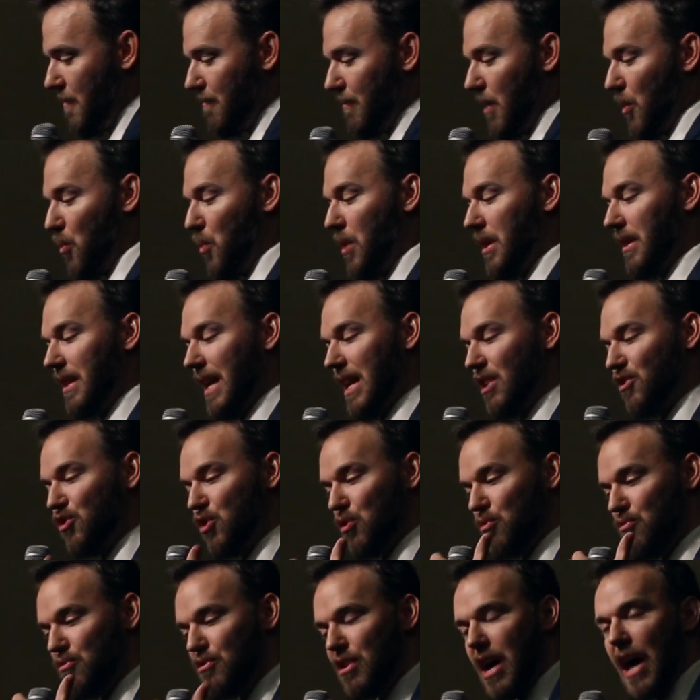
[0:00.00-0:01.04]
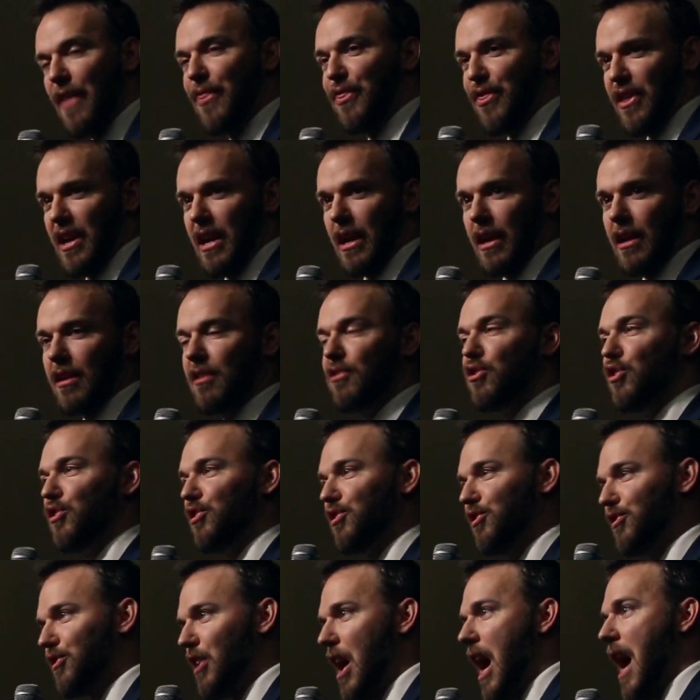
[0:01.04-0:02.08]
but when they do nothing to
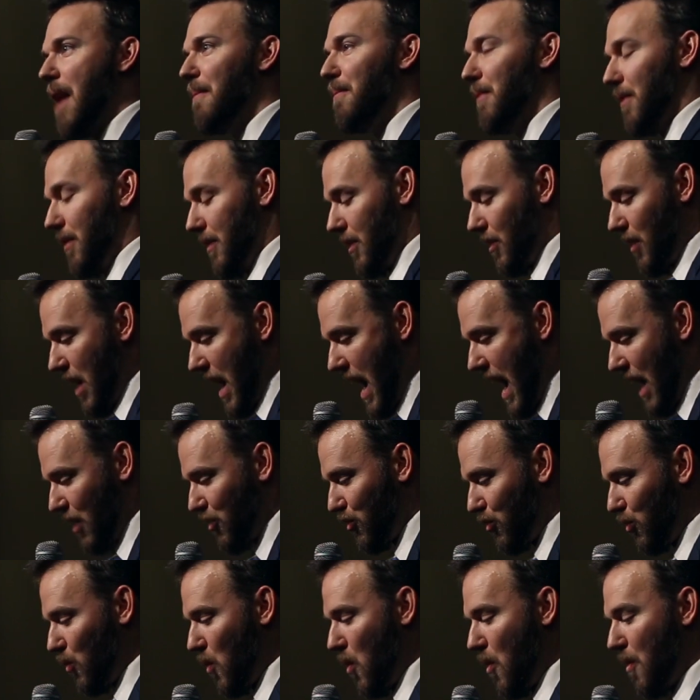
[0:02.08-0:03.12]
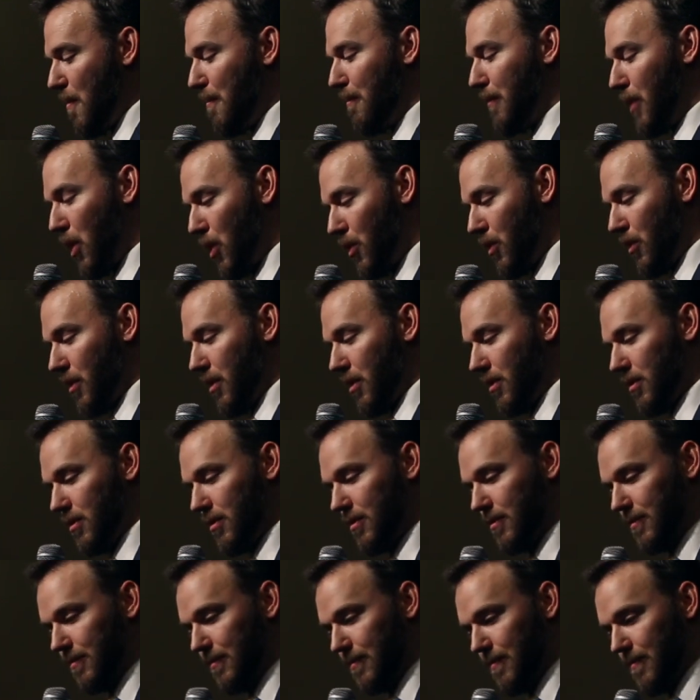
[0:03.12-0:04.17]
stop their actual murder.
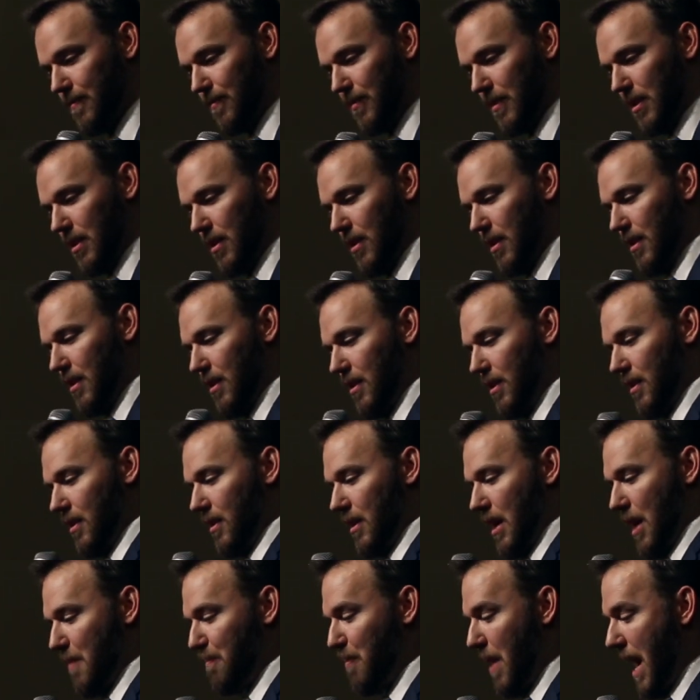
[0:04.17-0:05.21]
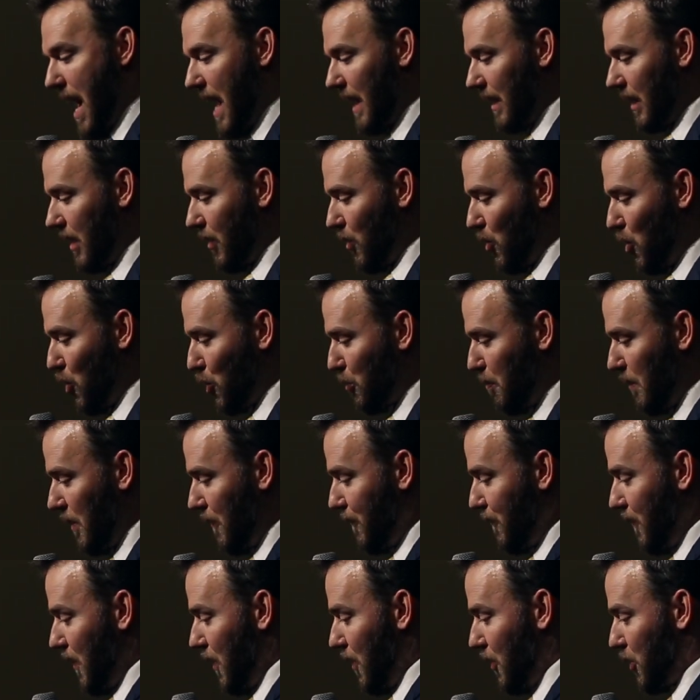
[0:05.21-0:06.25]
Amen. And Pilate
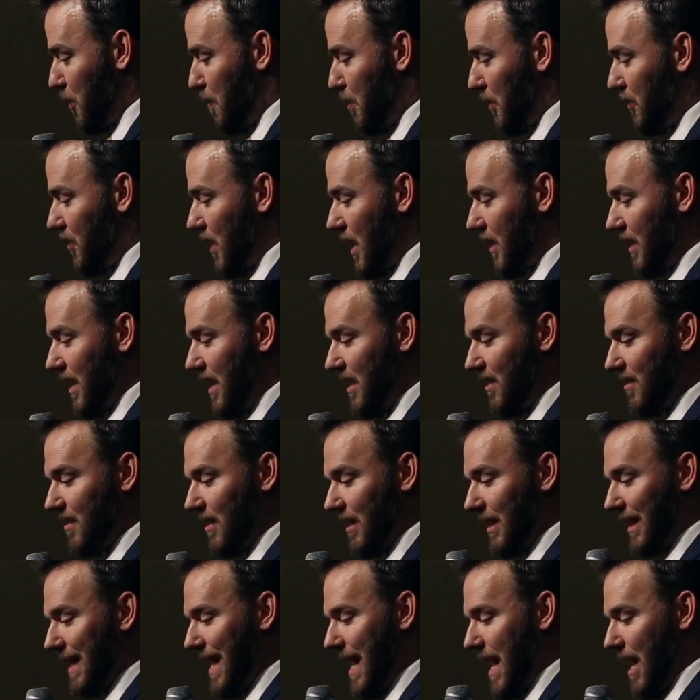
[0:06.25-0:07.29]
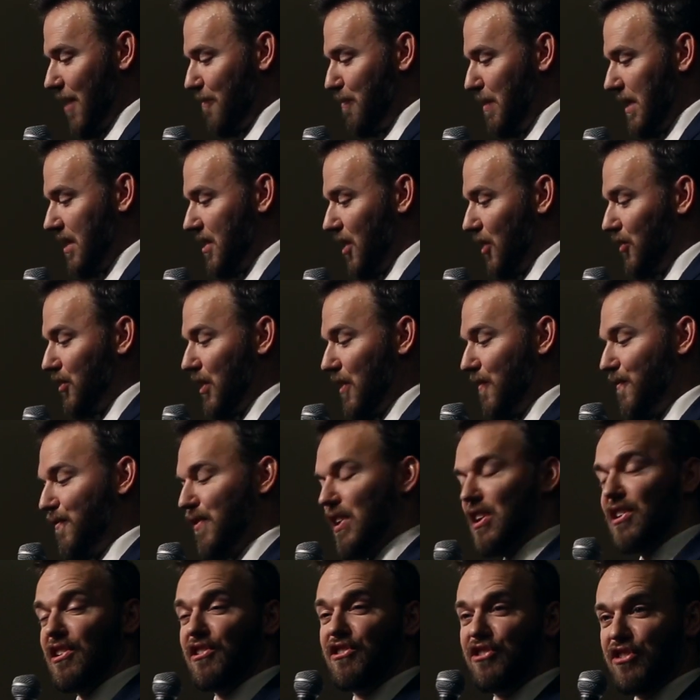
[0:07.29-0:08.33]
ultimately failed to protect innocent life because he
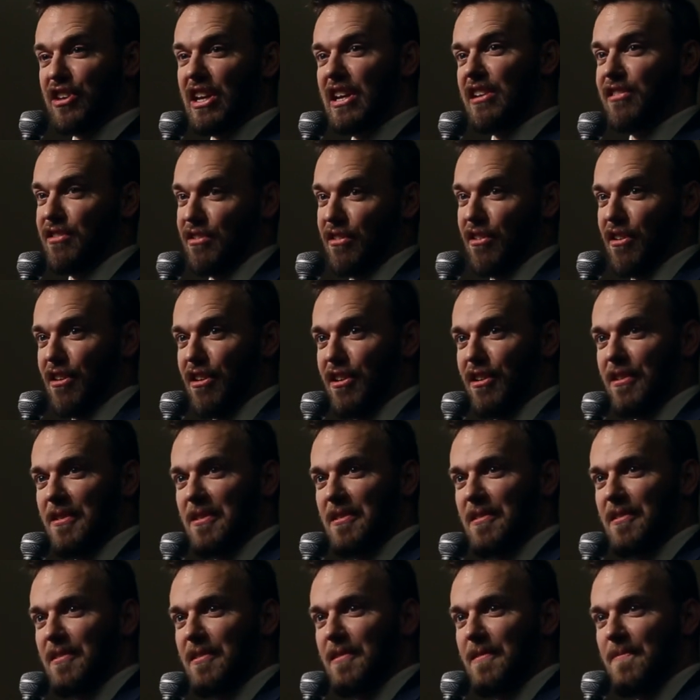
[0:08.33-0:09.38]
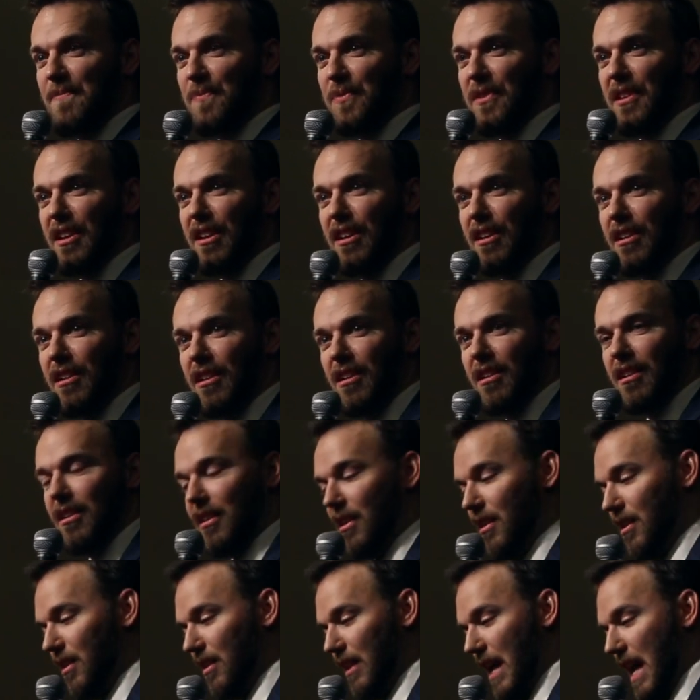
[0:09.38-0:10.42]
feared Caesar
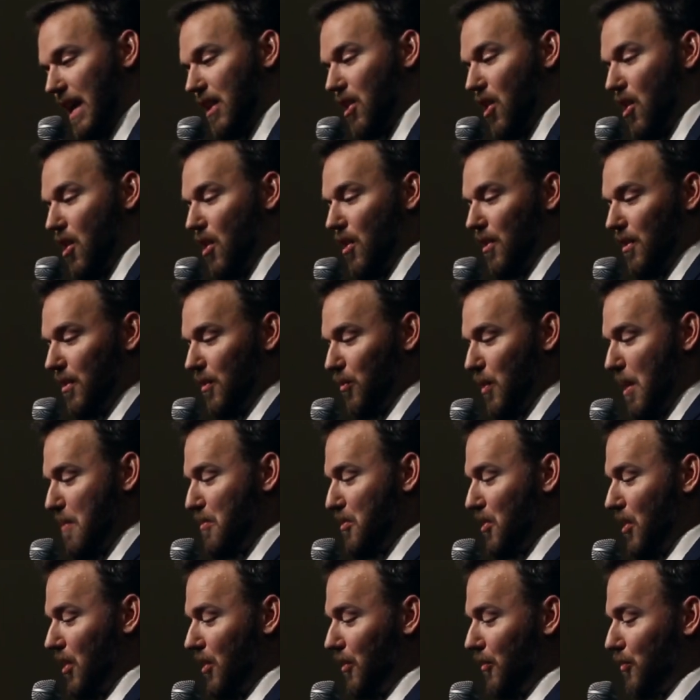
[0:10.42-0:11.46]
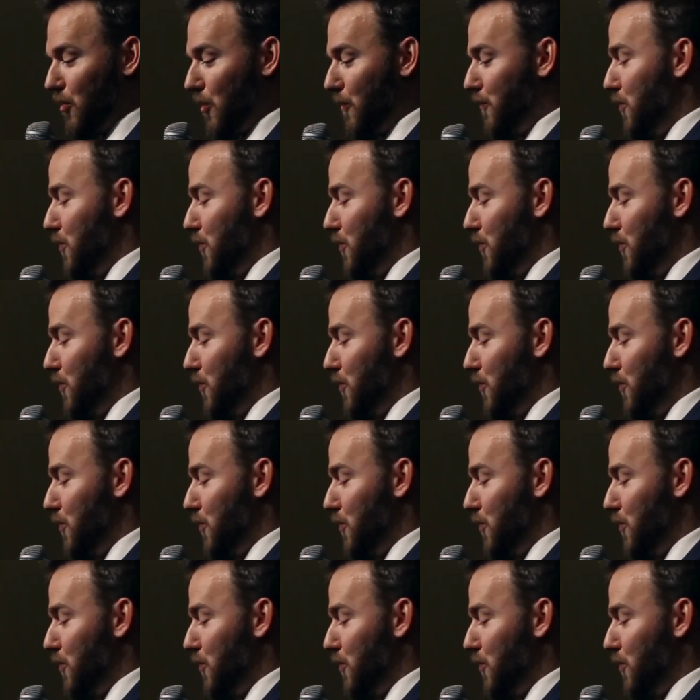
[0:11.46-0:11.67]
like our representatives